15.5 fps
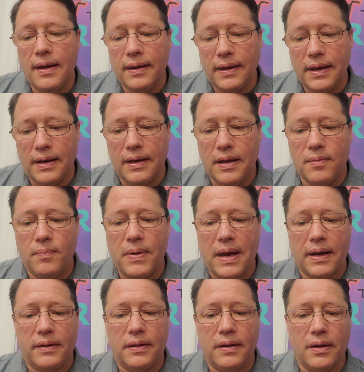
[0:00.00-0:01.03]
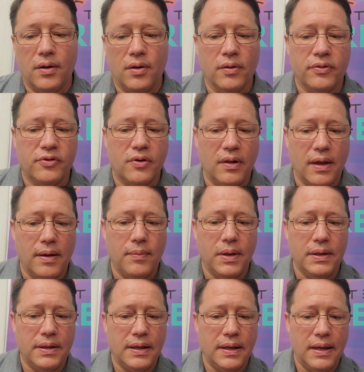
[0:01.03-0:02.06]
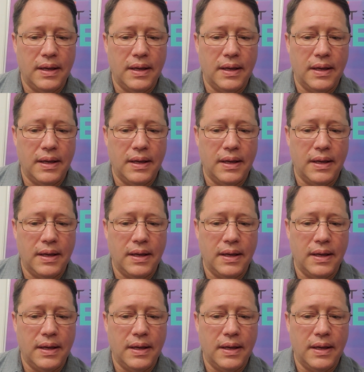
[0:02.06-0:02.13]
can impact the Earth's climate.